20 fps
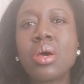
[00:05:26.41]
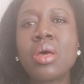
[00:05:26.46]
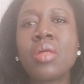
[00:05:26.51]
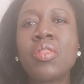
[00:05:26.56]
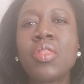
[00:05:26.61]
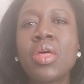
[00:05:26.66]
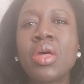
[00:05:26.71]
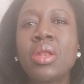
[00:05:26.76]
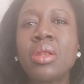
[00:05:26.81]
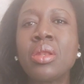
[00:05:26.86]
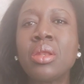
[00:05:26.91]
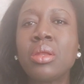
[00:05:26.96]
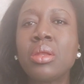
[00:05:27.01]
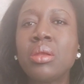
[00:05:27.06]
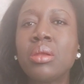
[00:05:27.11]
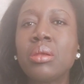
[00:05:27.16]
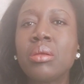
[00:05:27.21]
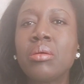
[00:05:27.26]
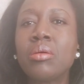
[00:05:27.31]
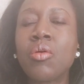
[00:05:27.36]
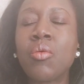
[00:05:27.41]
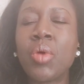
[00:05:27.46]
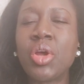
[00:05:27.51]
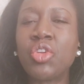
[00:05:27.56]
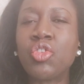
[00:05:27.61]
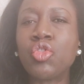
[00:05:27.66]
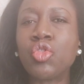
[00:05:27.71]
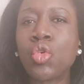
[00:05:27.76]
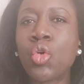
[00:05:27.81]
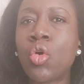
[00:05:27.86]
and then
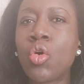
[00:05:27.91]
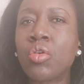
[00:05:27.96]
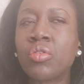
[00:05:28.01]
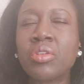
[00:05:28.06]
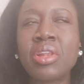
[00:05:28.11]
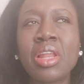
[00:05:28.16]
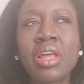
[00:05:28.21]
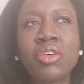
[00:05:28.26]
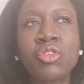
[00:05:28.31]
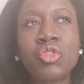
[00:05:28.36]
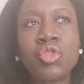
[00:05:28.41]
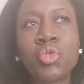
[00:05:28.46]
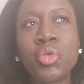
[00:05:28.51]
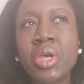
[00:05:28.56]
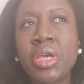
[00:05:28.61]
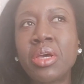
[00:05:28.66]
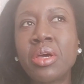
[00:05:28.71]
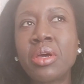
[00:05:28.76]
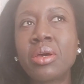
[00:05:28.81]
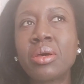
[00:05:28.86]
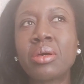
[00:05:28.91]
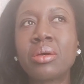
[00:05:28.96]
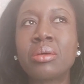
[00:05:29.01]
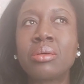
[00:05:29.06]
went to court last week